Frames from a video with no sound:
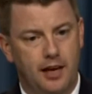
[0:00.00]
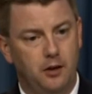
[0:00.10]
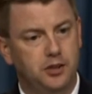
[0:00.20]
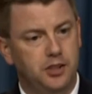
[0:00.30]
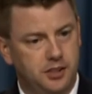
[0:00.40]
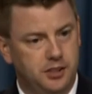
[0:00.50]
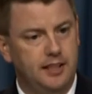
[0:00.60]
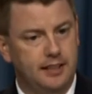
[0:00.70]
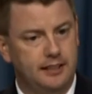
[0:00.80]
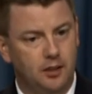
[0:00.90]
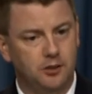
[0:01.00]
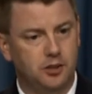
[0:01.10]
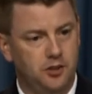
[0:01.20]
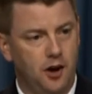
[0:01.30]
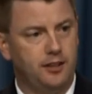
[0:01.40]
LCC that tells
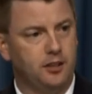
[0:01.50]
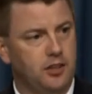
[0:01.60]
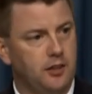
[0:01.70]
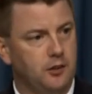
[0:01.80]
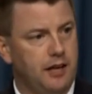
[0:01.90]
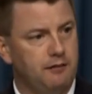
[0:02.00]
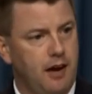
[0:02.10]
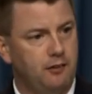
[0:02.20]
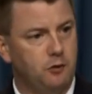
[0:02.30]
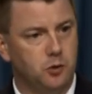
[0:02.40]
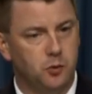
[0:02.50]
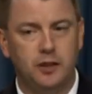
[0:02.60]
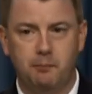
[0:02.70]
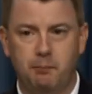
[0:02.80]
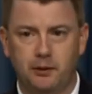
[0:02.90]
us not to cycle that valve was
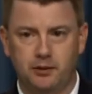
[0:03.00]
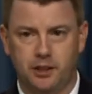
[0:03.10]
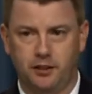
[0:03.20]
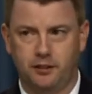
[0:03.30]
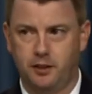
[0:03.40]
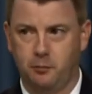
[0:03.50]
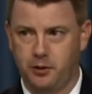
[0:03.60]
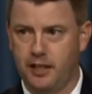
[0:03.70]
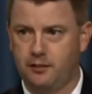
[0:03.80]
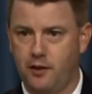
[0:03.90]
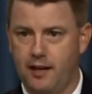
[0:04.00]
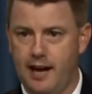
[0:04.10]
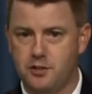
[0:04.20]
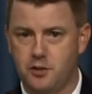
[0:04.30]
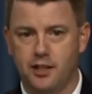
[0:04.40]
really built to protect for that
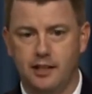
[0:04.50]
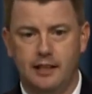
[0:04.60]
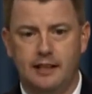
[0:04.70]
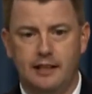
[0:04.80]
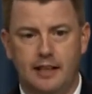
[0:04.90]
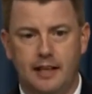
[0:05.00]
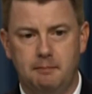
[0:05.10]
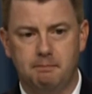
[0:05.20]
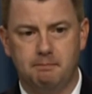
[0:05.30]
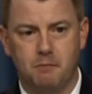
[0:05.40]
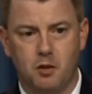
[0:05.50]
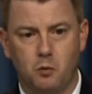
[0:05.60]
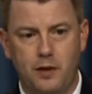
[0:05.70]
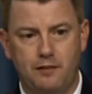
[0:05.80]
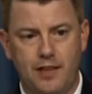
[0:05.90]
hazard.
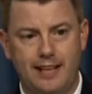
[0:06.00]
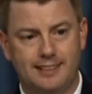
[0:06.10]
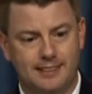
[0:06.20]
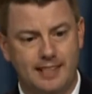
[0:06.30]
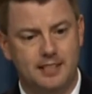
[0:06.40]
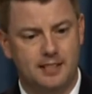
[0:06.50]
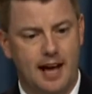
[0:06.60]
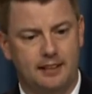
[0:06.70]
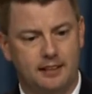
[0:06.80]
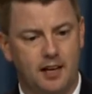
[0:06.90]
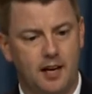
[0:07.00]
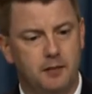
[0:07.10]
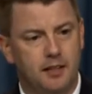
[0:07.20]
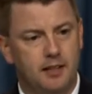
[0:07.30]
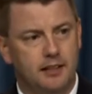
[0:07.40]
We've then, since that
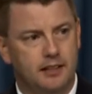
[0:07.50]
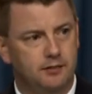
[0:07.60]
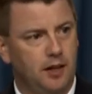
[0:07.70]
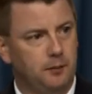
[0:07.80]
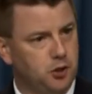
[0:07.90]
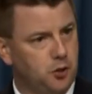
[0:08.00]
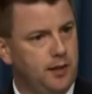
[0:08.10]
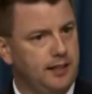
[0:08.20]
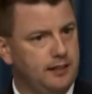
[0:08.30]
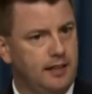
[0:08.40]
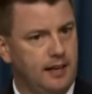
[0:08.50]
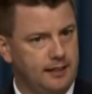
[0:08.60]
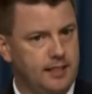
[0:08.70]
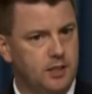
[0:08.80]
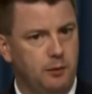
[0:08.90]
time, developed screening
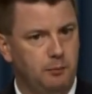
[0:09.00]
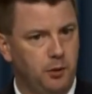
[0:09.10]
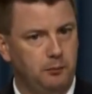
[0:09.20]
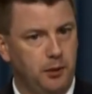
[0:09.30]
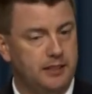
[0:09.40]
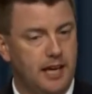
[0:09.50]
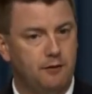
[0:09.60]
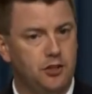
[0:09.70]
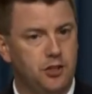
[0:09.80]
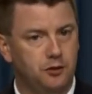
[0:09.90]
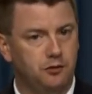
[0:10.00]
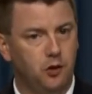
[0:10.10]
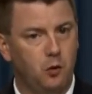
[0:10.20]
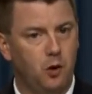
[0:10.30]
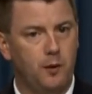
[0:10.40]
techniques that we put in place every single
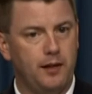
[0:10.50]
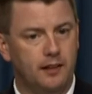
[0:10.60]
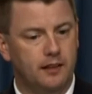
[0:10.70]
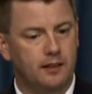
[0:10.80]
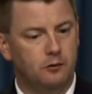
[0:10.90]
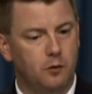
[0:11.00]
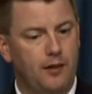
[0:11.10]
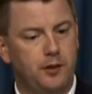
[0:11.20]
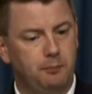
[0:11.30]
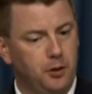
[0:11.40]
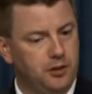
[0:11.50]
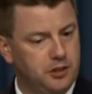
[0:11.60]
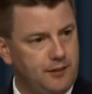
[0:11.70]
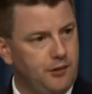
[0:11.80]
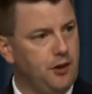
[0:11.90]
flow where we, rather than putting
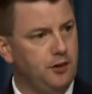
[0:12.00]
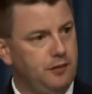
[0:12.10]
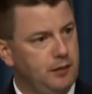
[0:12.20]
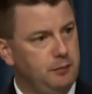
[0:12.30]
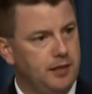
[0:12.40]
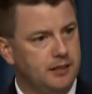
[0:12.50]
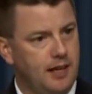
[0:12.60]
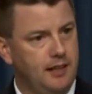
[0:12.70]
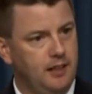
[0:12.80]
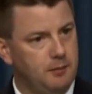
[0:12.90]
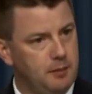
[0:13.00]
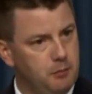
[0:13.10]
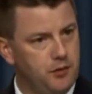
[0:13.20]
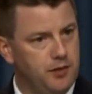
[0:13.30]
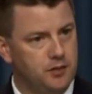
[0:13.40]
750 psi of helium and
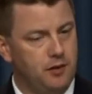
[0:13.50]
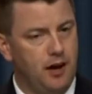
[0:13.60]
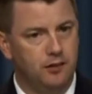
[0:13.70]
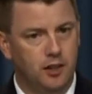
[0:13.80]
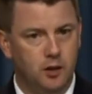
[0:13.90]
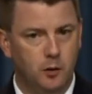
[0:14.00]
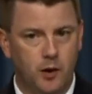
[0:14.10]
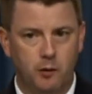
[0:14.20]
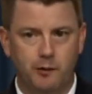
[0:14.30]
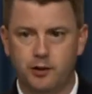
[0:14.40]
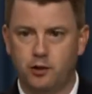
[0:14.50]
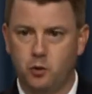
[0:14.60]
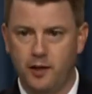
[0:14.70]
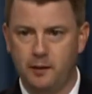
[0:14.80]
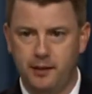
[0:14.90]
moving this valve, we go in with
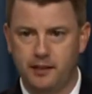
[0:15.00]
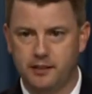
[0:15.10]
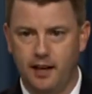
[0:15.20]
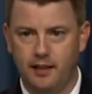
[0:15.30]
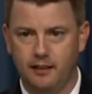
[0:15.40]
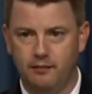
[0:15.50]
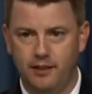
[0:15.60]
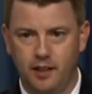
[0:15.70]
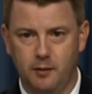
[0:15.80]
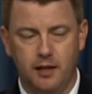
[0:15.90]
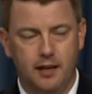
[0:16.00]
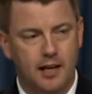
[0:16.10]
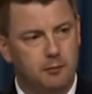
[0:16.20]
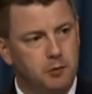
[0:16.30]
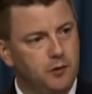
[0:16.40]
20 psi of helium
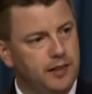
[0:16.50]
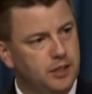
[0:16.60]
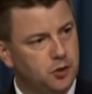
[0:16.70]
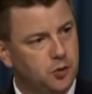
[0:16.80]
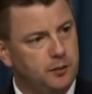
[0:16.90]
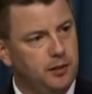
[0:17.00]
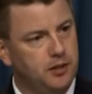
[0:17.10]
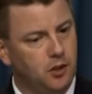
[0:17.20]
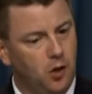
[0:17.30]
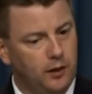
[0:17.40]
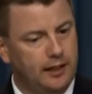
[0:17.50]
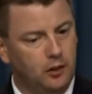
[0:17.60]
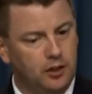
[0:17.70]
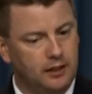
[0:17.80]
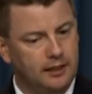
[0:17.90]
and move it extremely slowly and
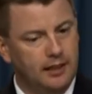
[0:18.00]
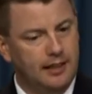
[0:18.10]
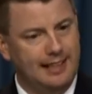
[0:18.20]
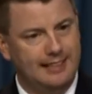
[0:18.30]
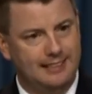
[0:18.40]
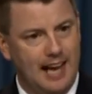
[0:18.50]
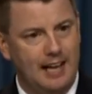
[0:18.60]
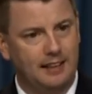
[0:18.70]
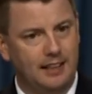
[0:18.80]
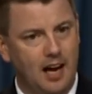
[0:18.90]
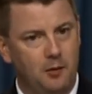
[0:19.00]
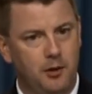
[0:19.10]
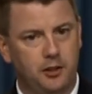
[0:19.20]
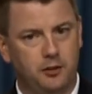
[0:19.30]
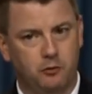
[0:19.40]
look exactly at how
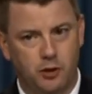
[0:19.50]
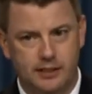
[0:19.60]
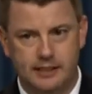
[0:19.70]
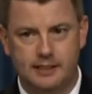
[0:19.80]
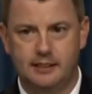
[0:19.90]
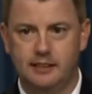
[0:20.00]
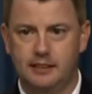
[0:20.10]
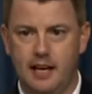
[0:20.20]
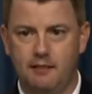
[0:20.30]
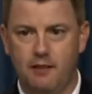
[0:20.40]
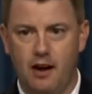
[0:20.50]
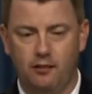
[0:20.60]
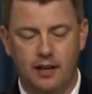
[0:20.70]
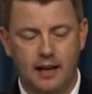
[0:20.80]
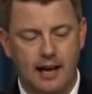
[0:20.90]
much resistance is in that
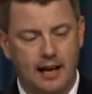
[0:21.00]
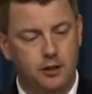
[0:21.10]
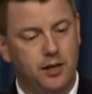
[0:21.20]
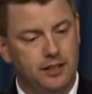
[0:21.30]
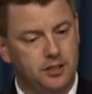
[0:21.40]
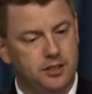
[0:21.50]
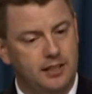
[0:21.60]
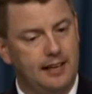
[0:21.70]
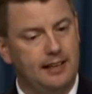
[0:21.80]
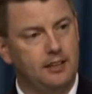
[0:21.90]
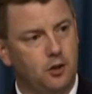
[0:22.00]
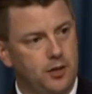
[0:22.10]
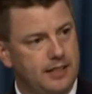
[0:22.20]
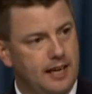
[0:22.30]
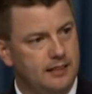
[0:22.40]
valve. And you can see that
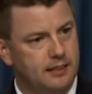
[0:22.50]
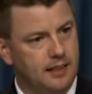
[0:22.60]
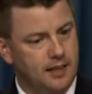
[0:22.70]
increase as